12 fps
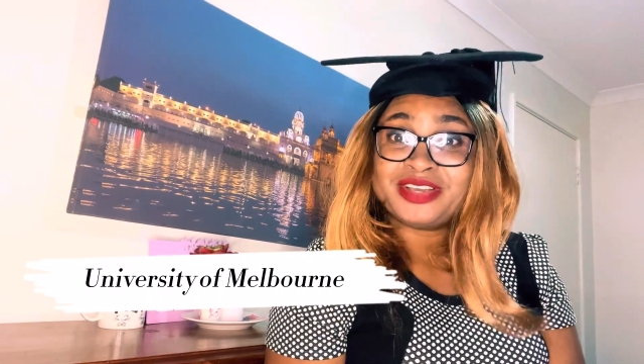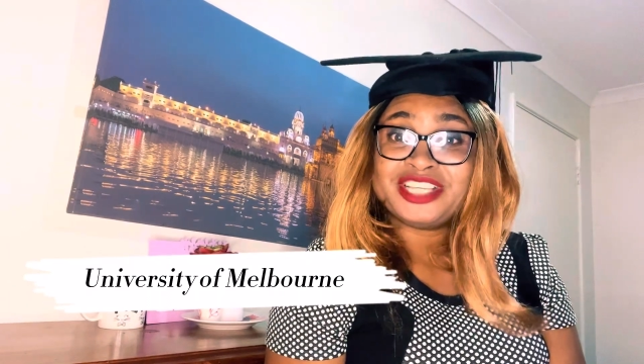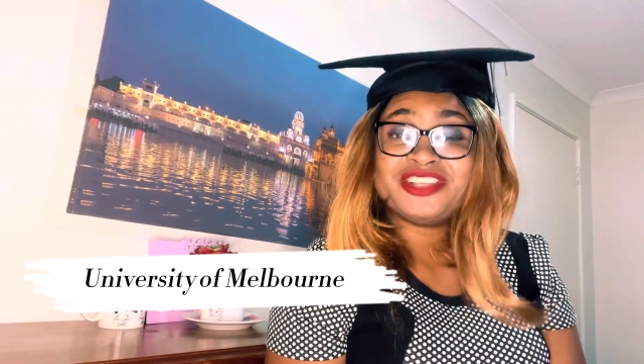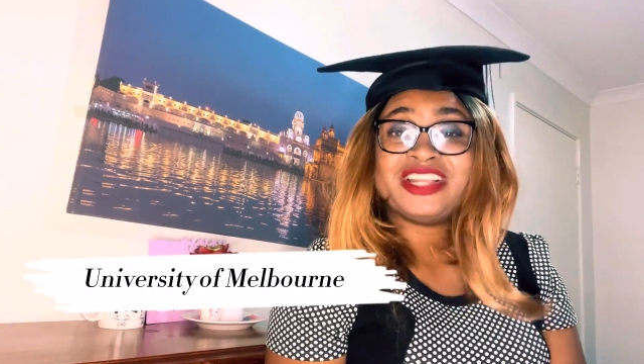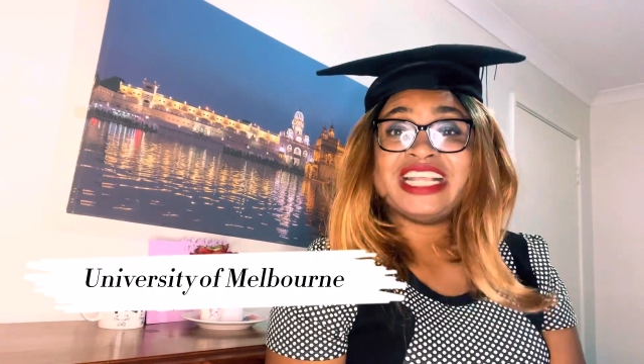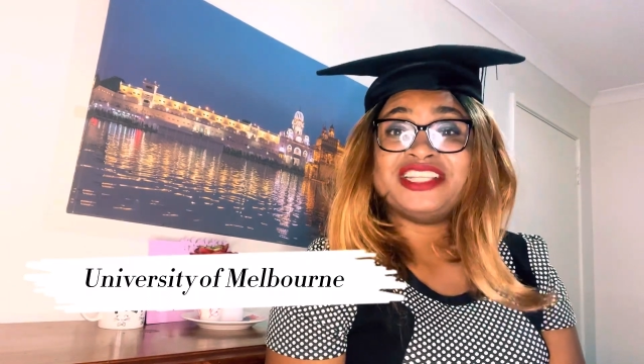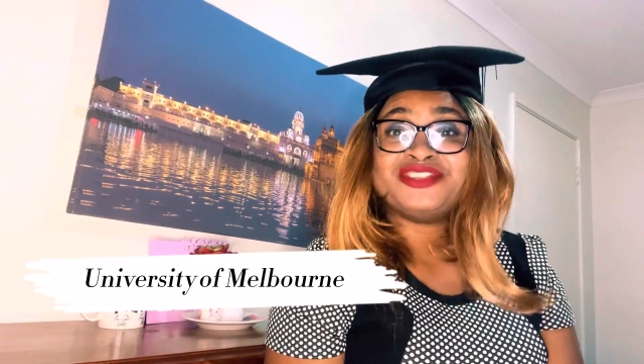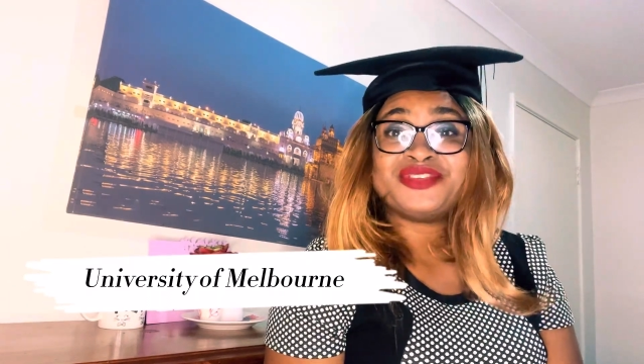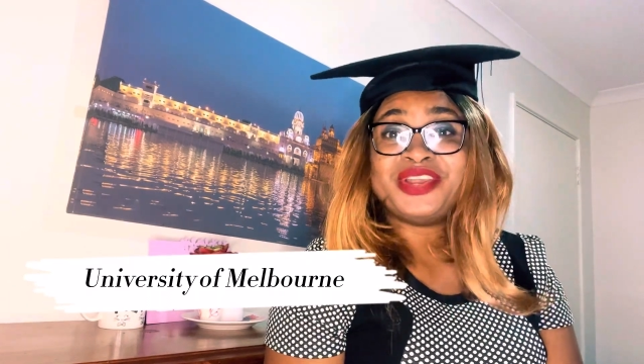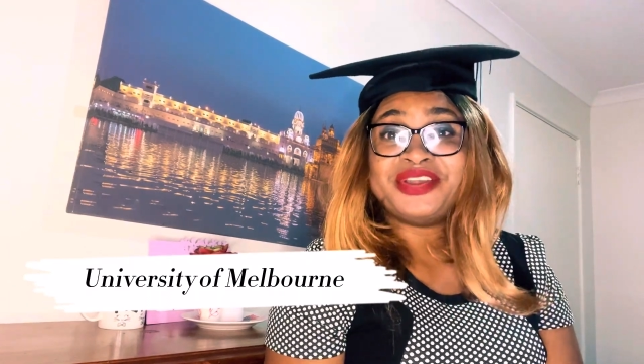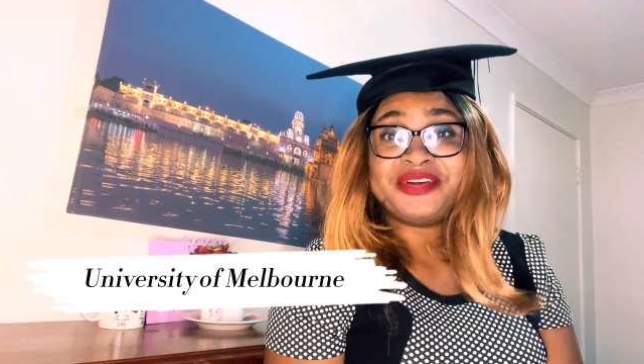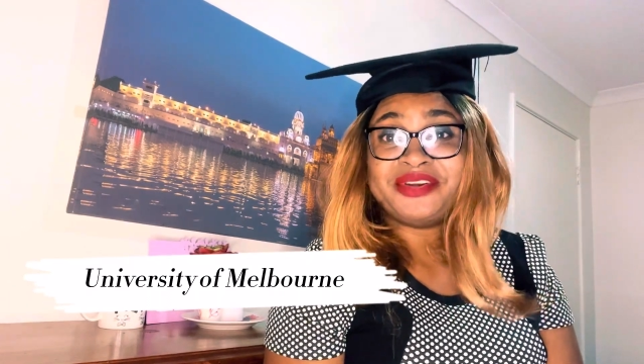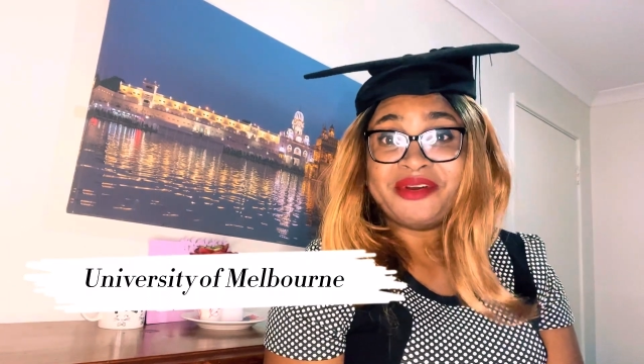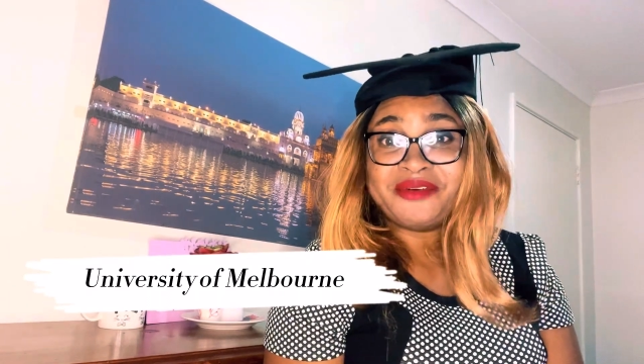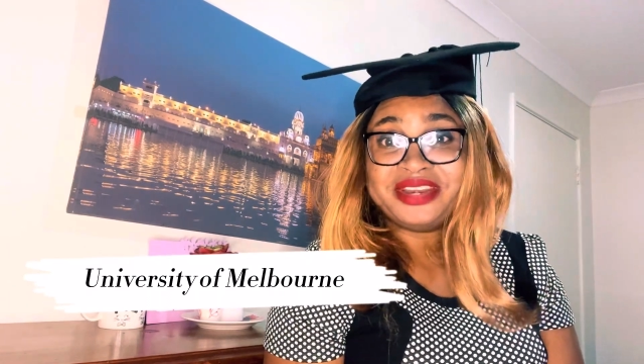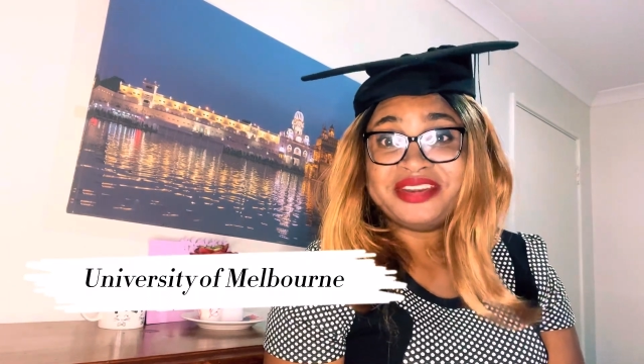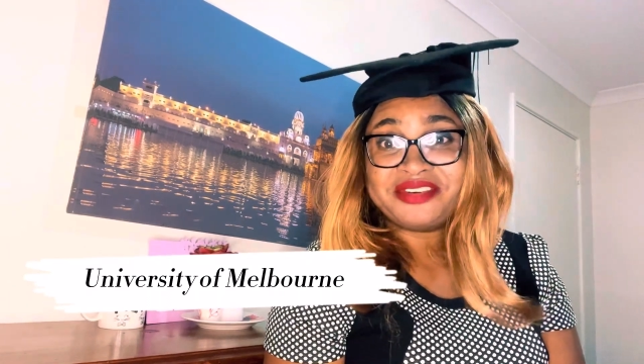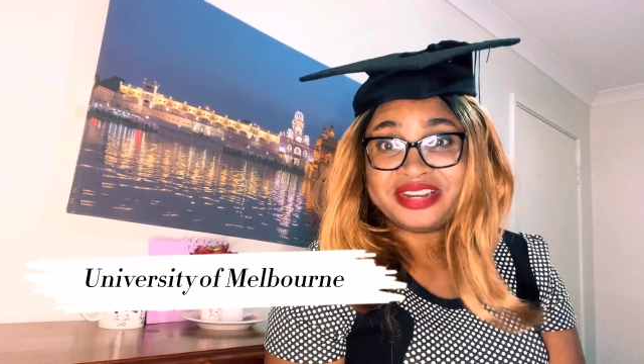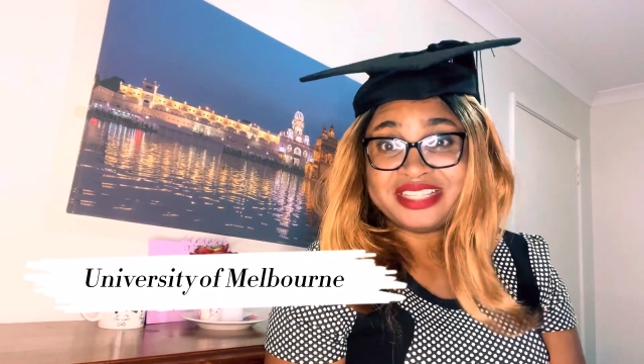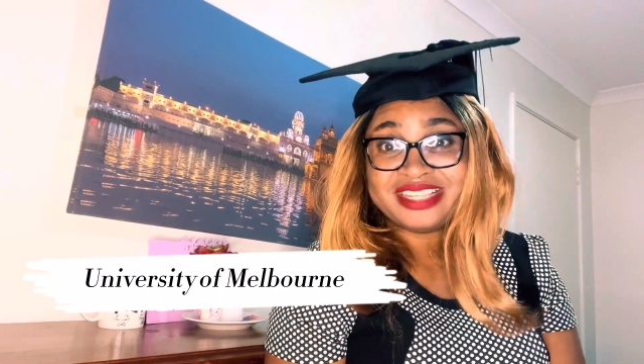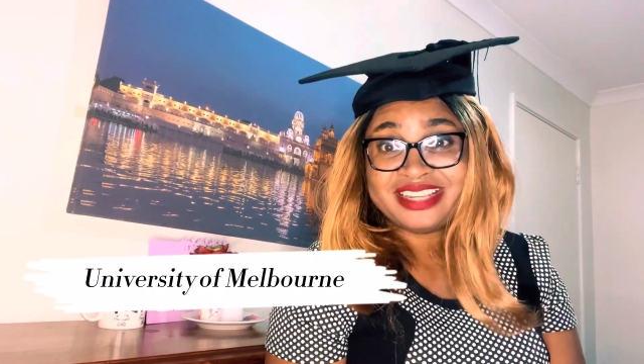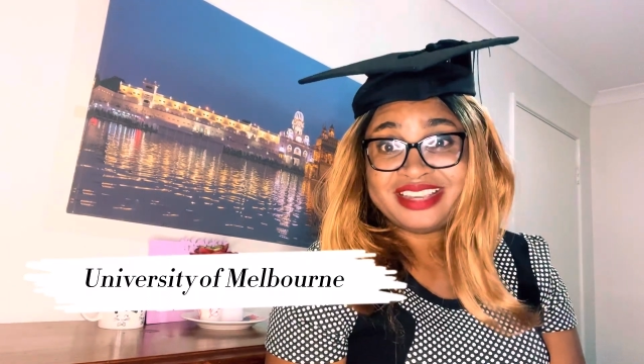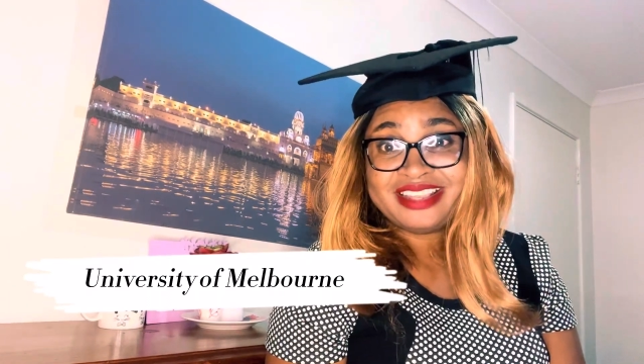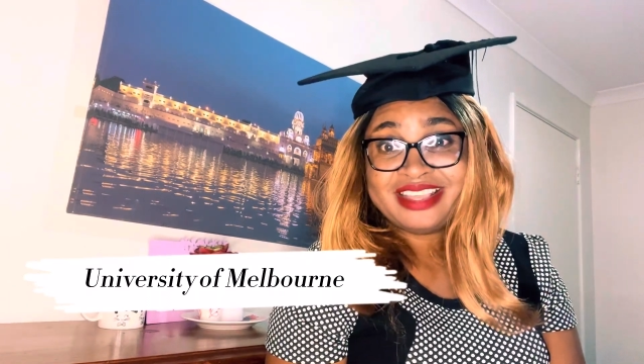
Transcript: It's not that it's already written.